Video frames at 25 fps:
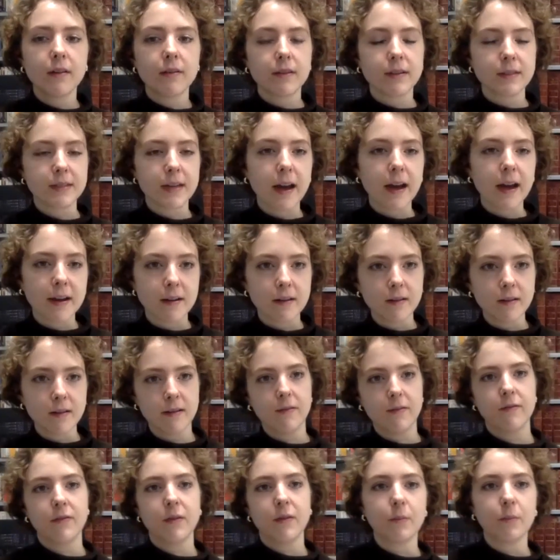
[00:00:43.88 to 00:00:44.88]
the title
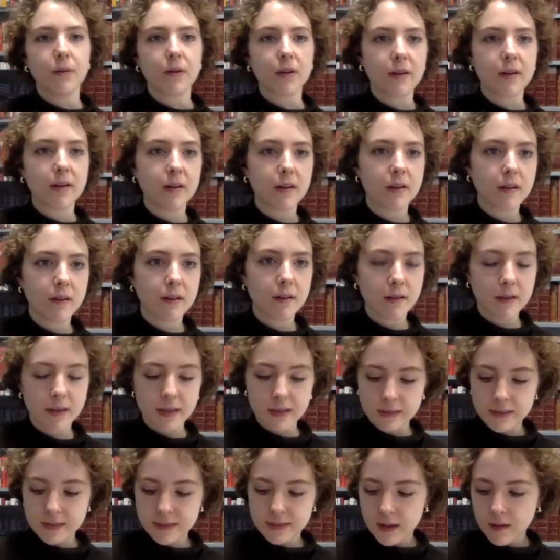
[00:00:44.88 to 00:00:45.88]
of the book
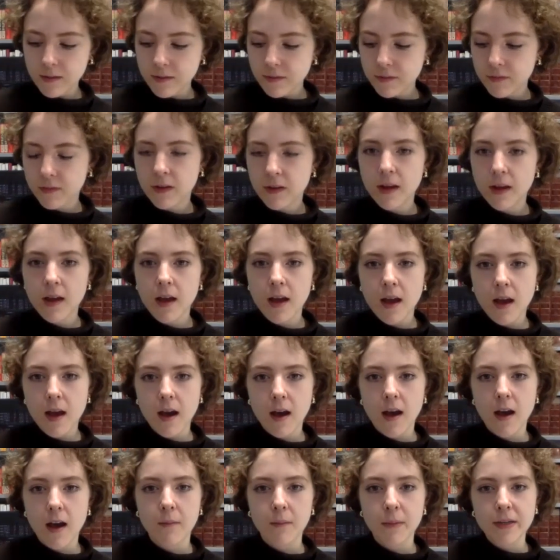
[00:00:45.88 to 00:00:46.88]
itself
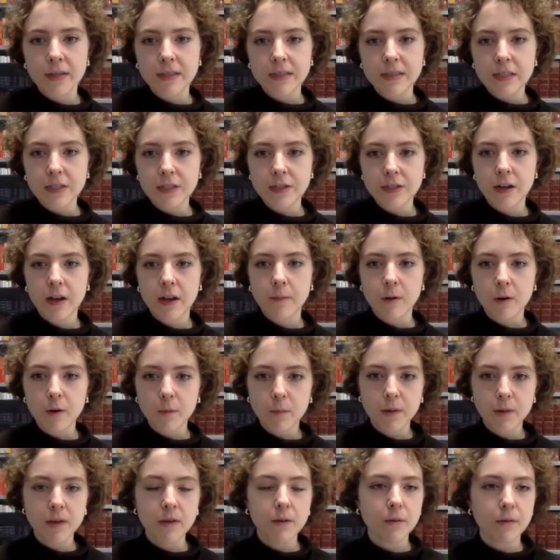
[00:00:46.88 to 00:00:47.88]
um, and Deesha, I'm
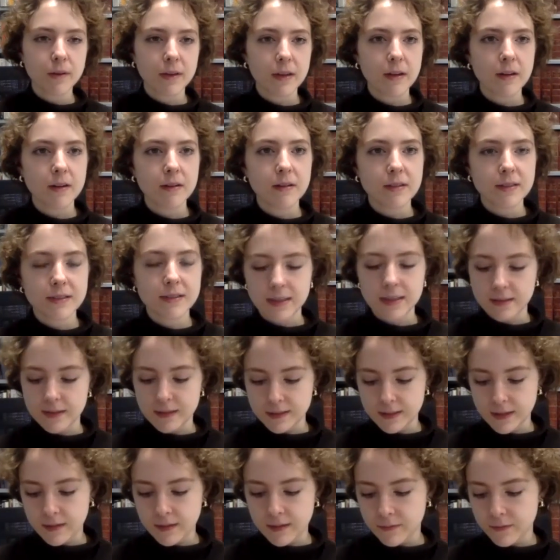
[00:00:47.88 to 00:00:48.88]
hoping you can set the
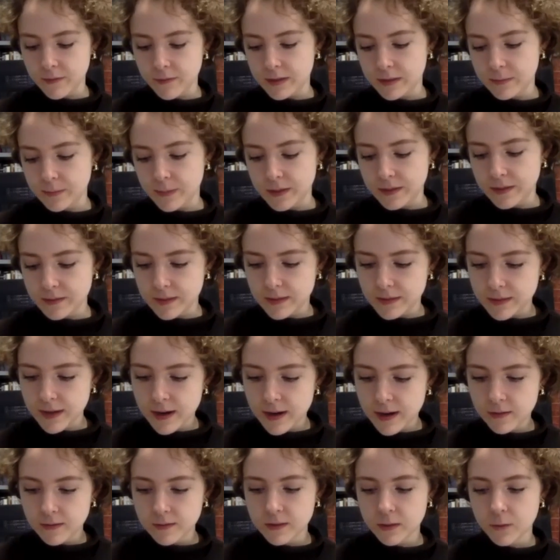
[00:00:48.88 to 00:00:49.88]
scene for us because the
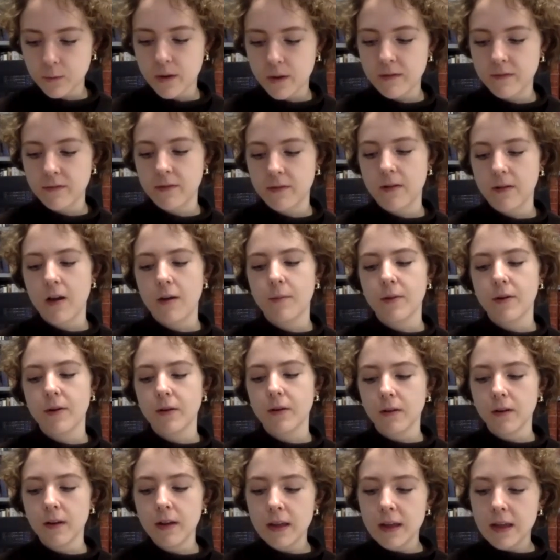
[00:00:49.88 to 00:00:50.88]
title is quite
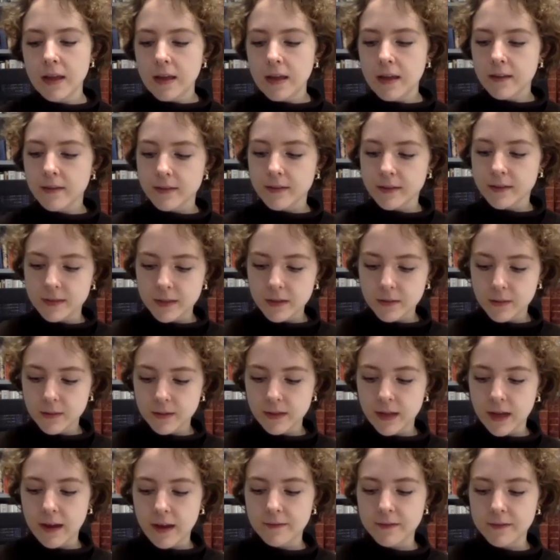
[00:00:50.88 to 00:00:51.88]
phenomenal. The
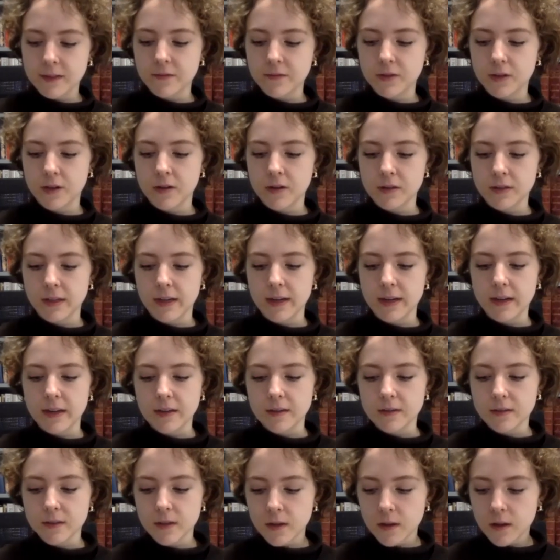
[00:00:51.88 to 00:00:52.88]
Secret Lives of Church
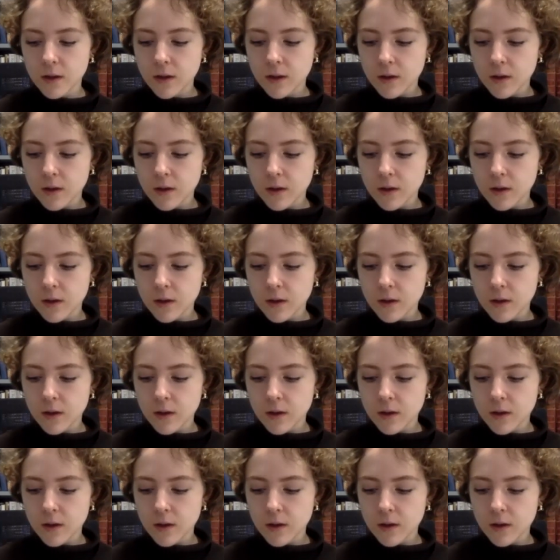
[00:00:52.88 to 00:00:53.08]
Ladies,